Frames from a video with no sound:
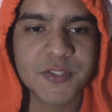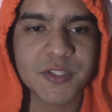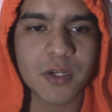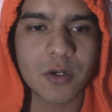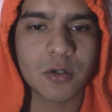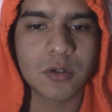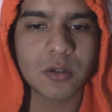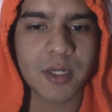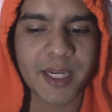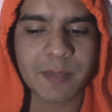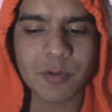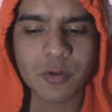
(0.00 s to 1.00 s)
So
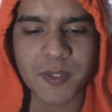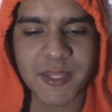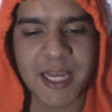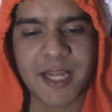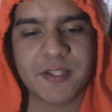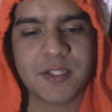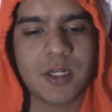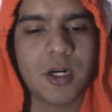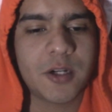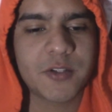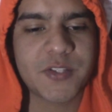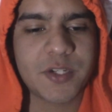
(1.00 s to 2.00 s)
I kept on doing that
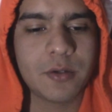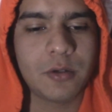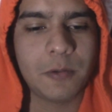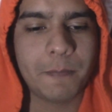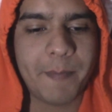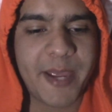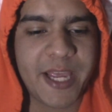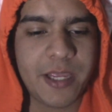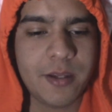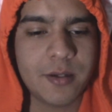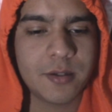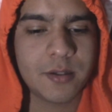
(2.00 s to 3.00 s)
until May.
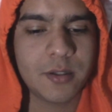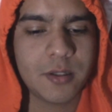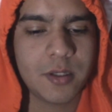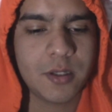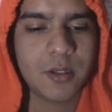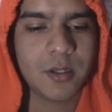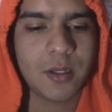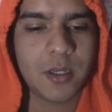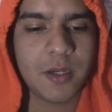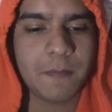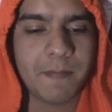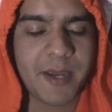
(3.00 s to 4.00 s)

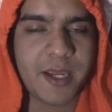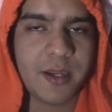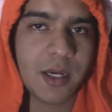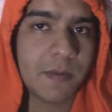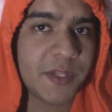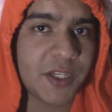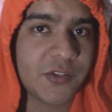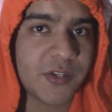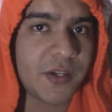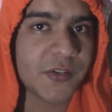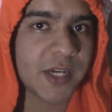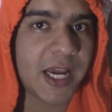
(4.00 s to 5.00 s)
In May, everything
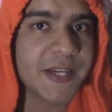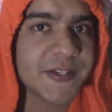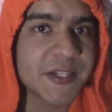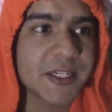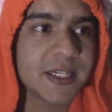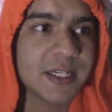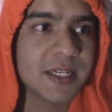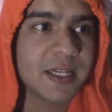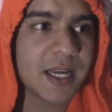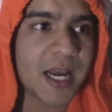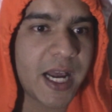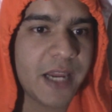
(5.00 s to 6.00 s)
changed, guys.
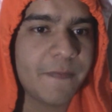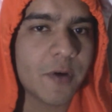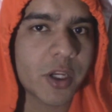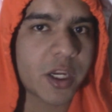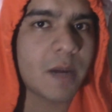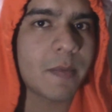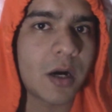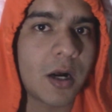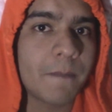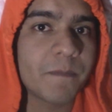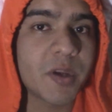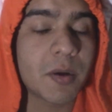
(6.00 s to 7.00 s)
I bought a camera,
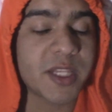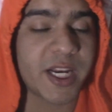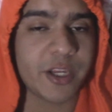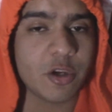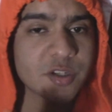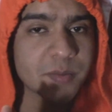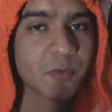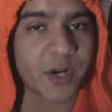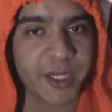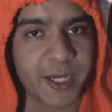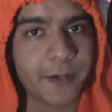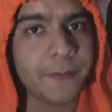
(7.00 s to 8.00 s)
the one that I'm using
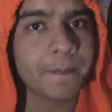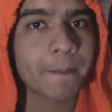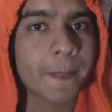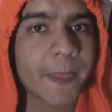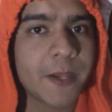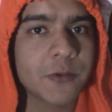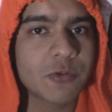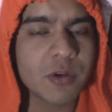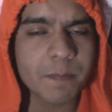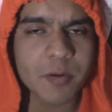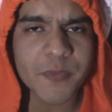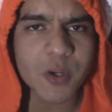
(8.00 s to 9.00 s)
right now, to
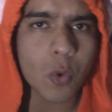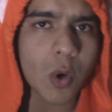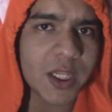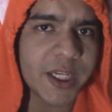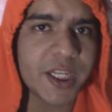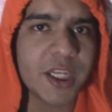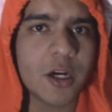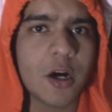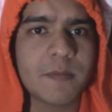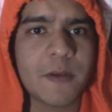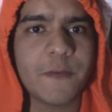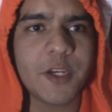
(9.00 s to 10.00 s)
improve the quality
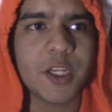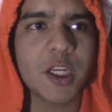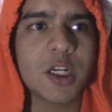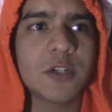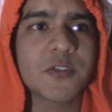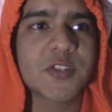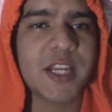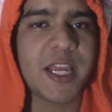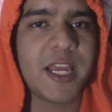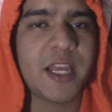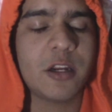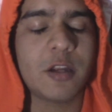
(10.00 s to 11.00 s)
on my videos
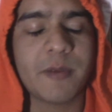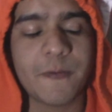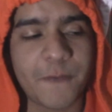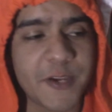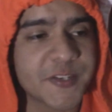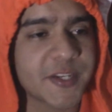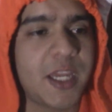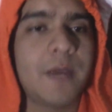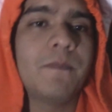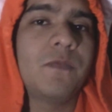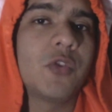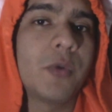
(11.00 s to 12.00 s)
and on my face
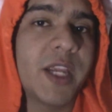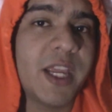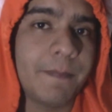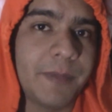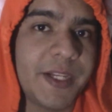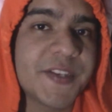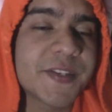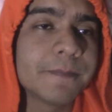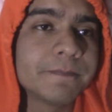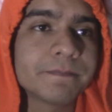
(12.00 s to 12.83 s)
cam during gameplays.